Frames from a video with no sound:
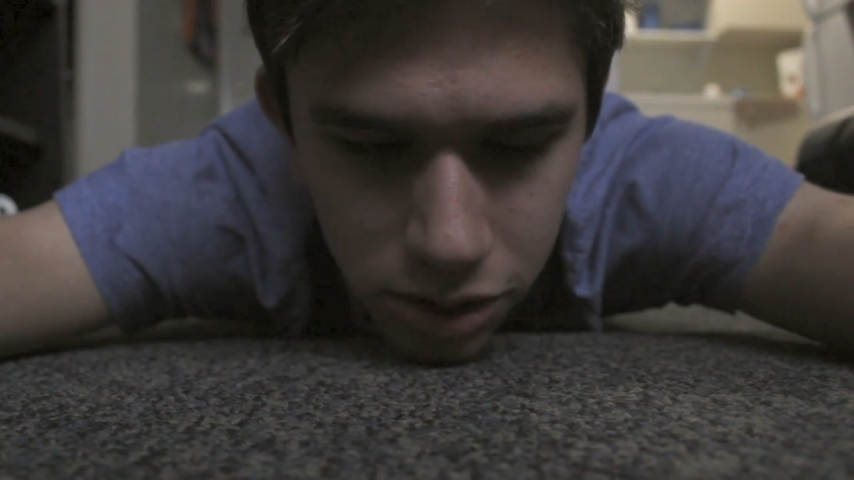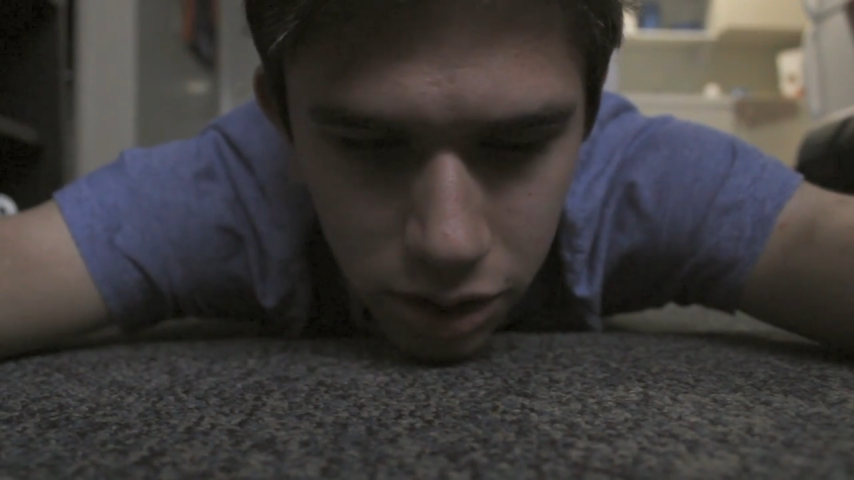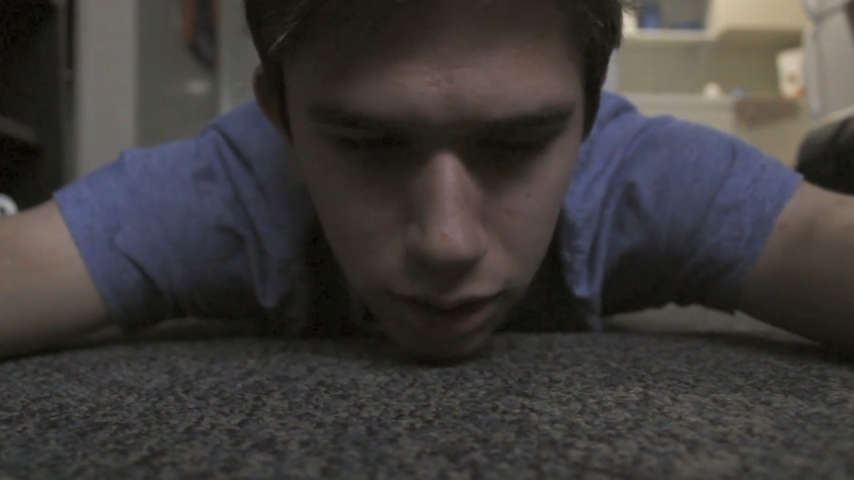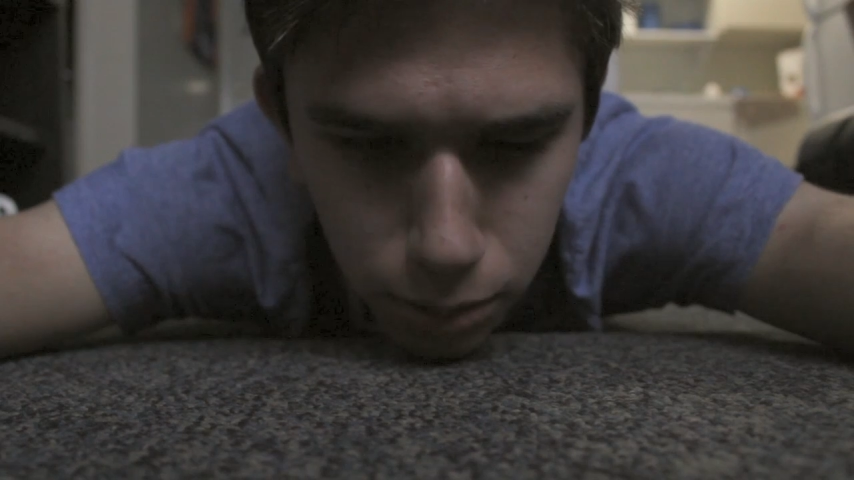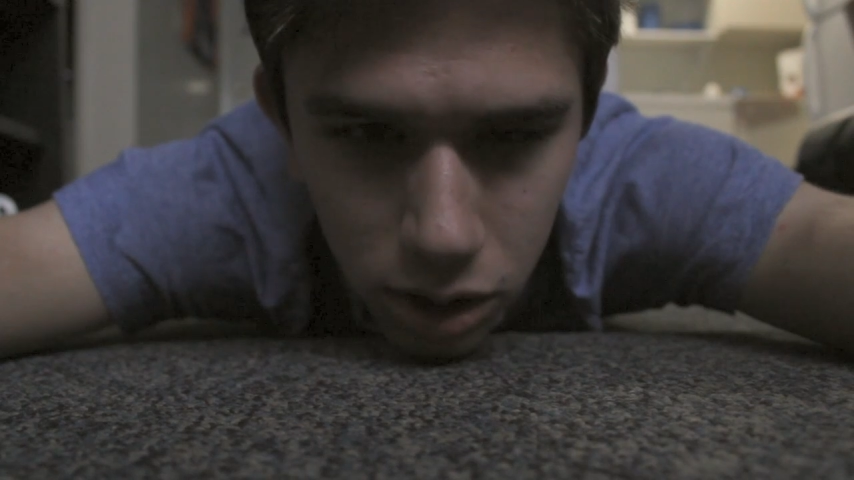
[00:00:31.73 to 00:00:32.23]
the
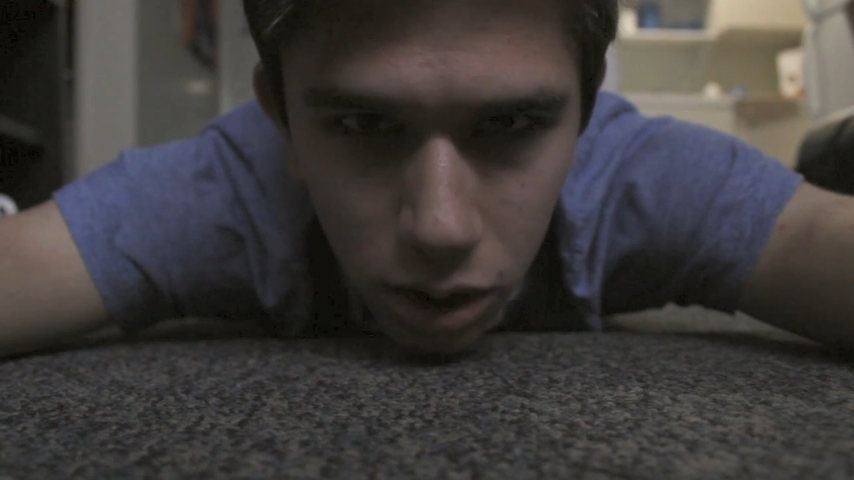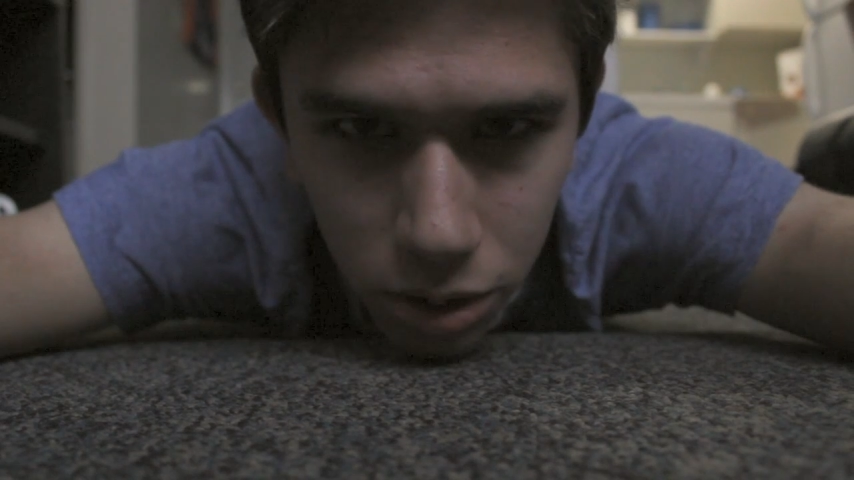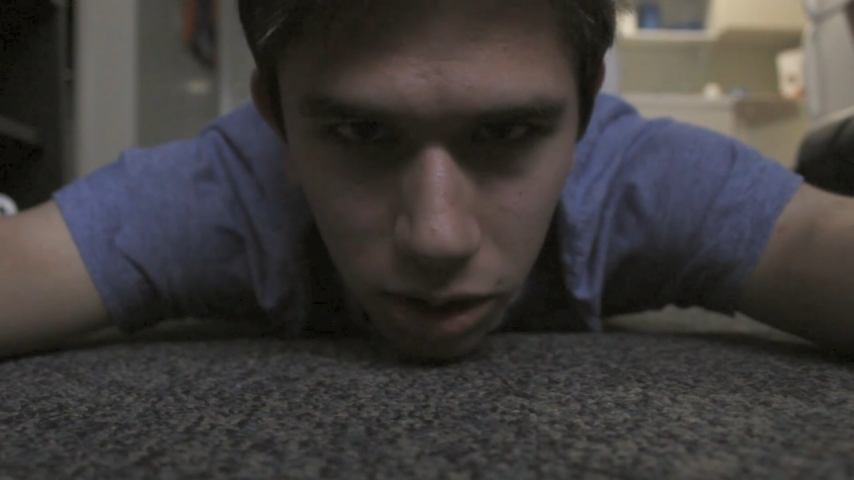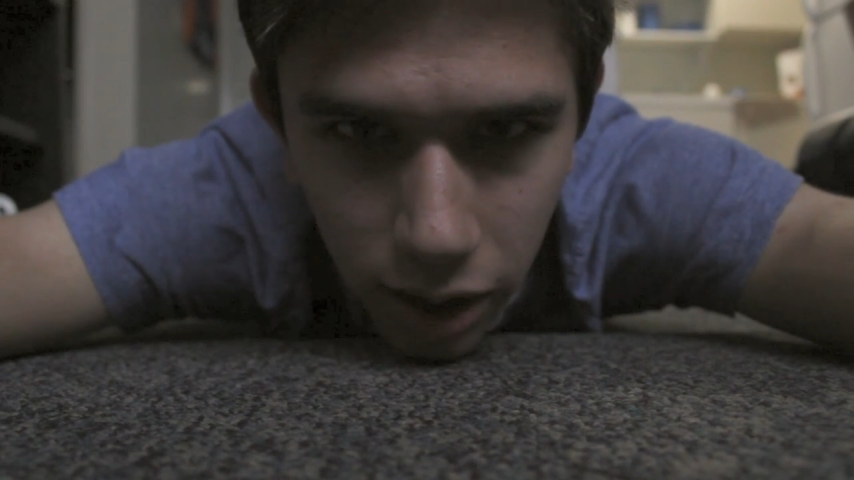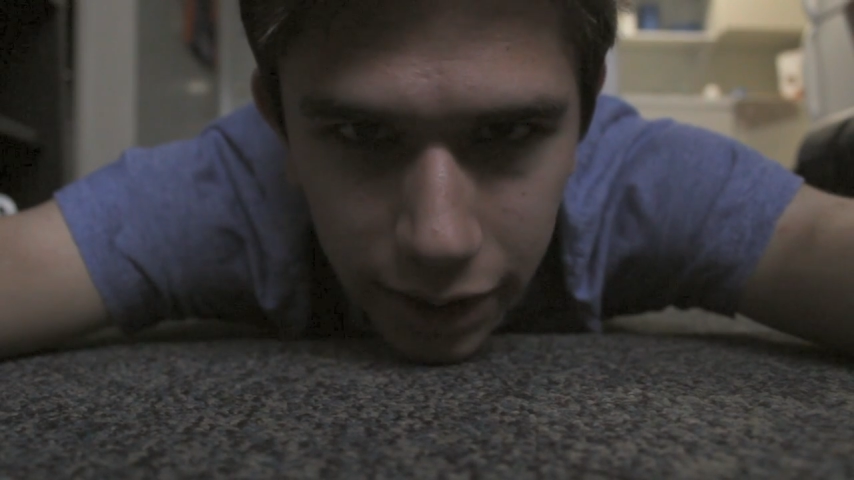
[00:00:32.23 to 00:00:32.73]
term
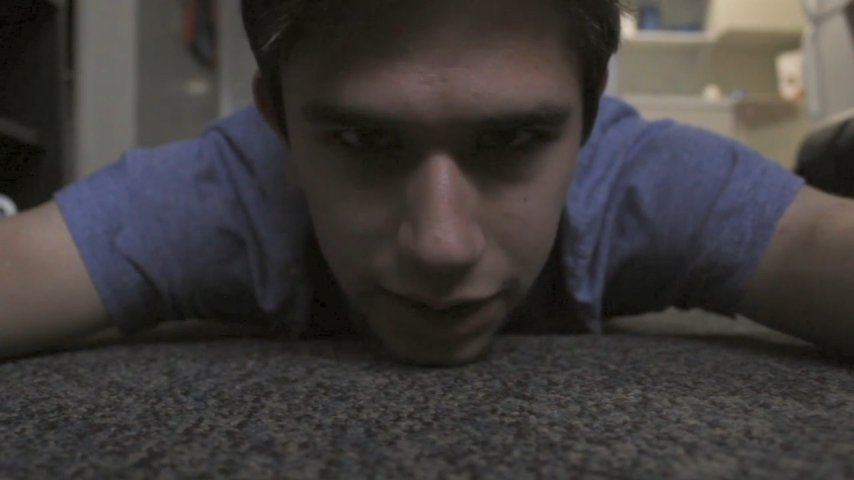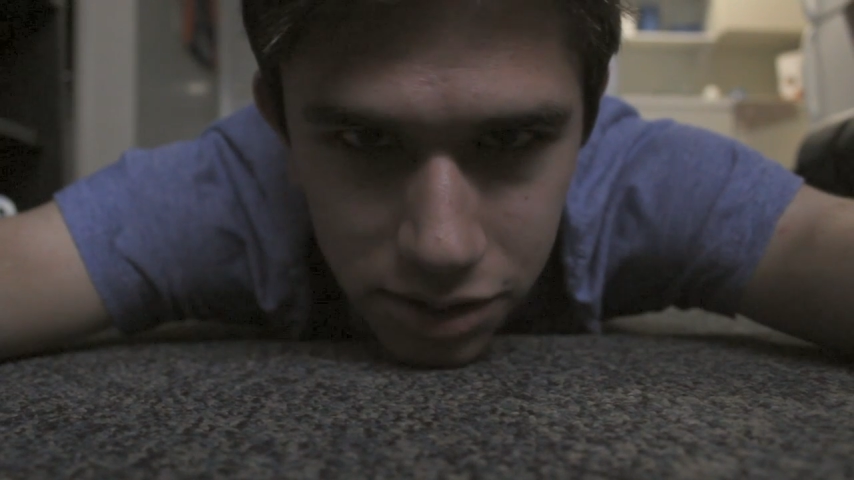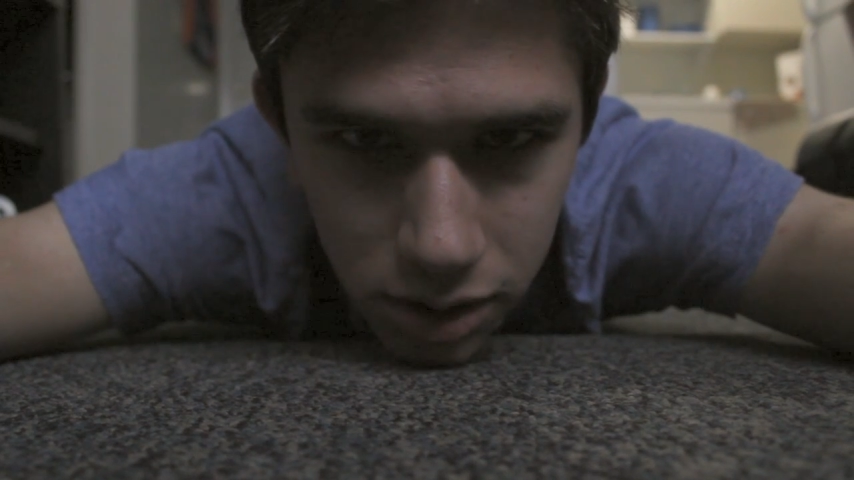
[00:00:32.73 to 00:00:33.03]
local honeys